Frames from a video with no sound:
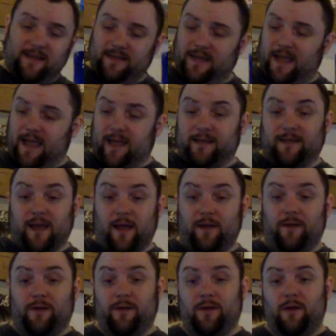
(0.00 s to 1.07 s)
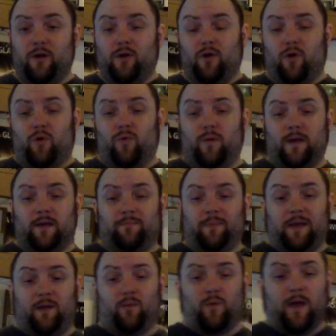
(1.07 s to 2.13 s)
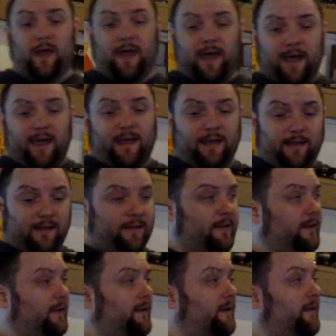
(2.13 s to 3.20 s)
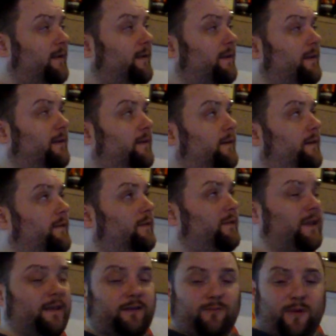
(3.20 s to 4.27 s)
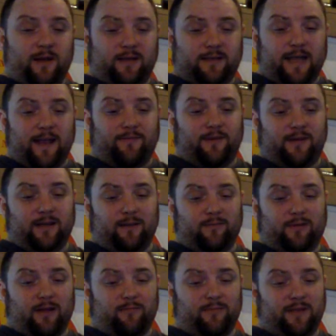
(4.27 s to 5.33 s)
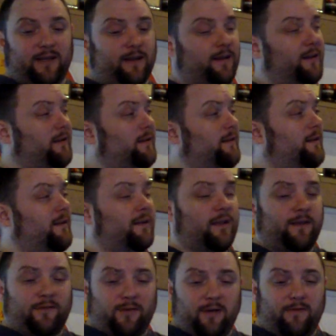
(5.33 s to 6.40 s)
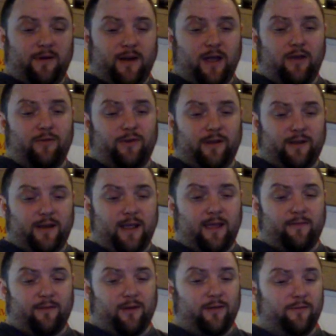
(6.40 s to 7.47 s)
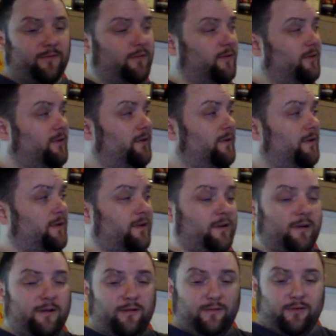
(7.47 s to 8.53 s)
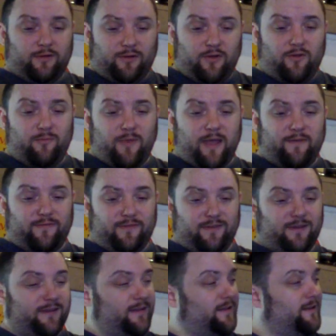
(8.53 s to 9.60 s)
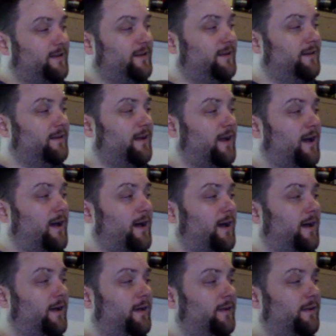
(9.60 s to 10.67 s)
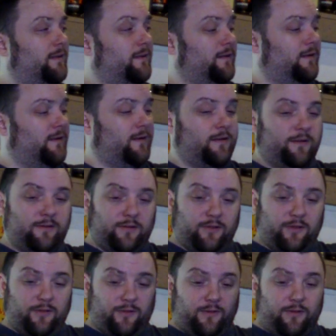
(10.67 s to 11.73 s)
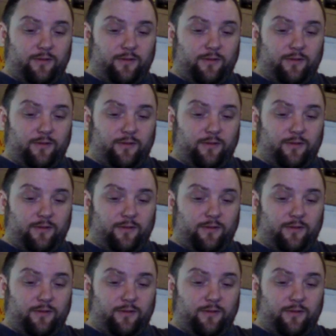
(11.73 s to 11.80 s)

Yeah, so always beware. This is where the safety tip comes in. If you're ever loading an air rifle, the two methods are to